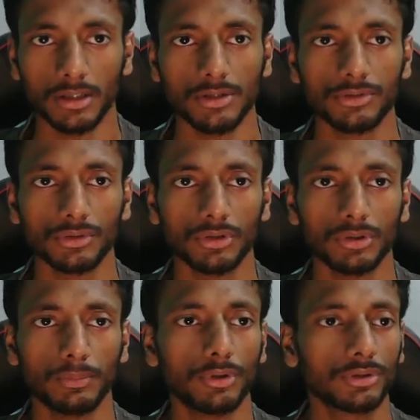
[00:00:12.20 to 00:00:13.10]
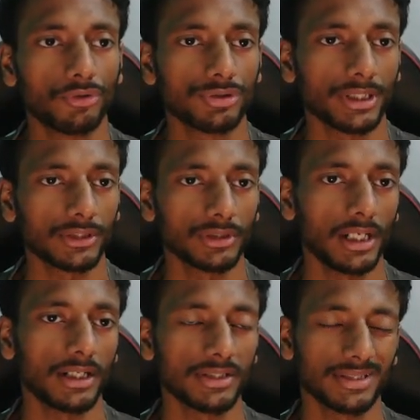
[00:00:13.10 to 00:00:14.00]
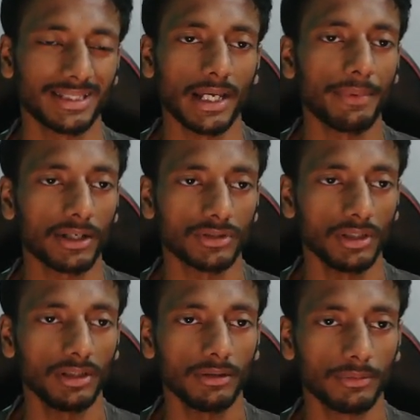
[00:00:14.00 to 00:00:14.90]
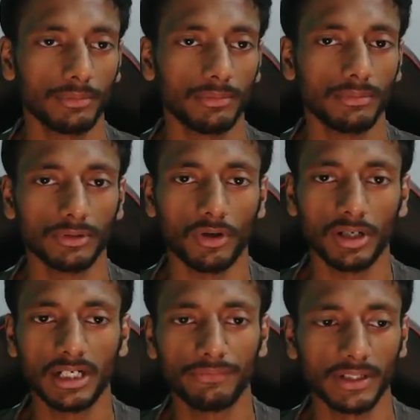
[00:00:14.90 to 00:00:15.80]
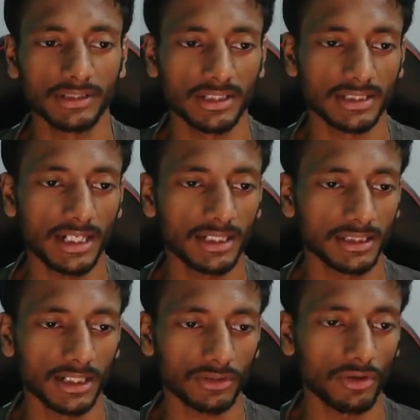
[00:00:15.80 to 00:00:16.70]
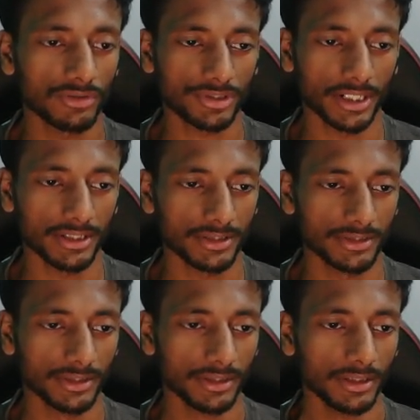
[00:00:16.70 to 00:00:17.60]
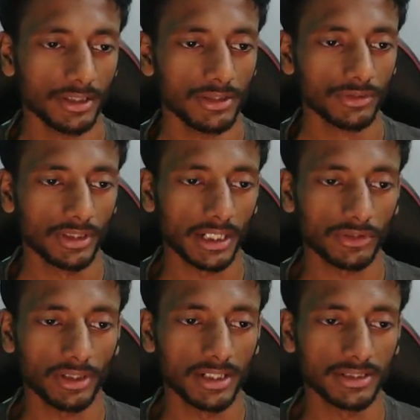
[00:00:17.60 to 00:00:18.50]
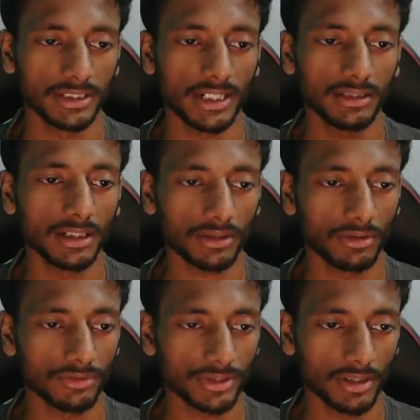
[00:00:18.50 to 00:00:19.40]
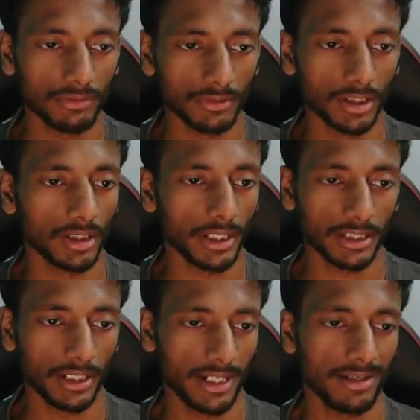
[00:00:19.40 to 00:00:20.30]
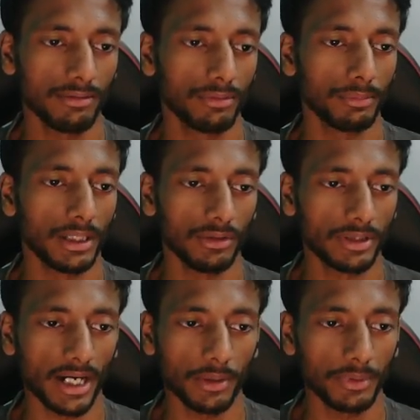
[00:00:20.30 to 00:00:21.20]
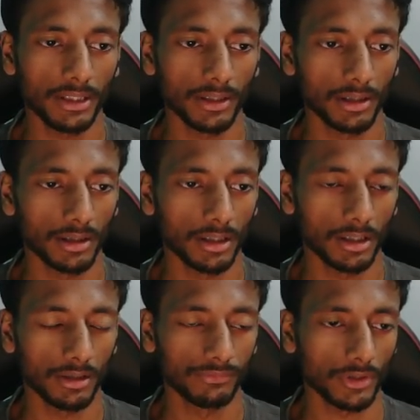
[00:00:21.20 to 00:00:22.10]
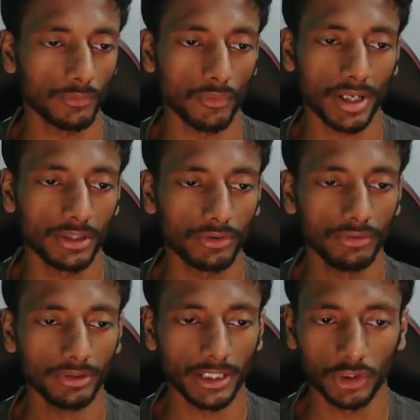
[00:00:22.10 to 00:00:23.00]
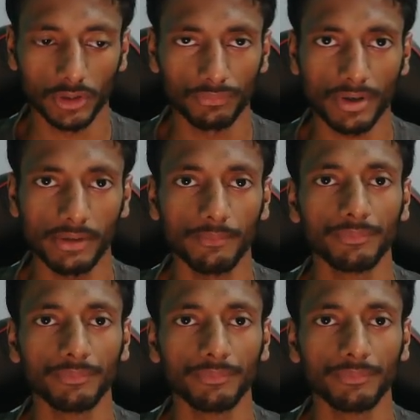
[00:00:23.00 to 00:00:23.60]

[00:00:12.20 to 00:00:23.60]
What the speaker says: So both questions actually are same actually. Only difference is that the constant. So here actually you can see that the constant of, like in value can be from 1 to 10 to the 5.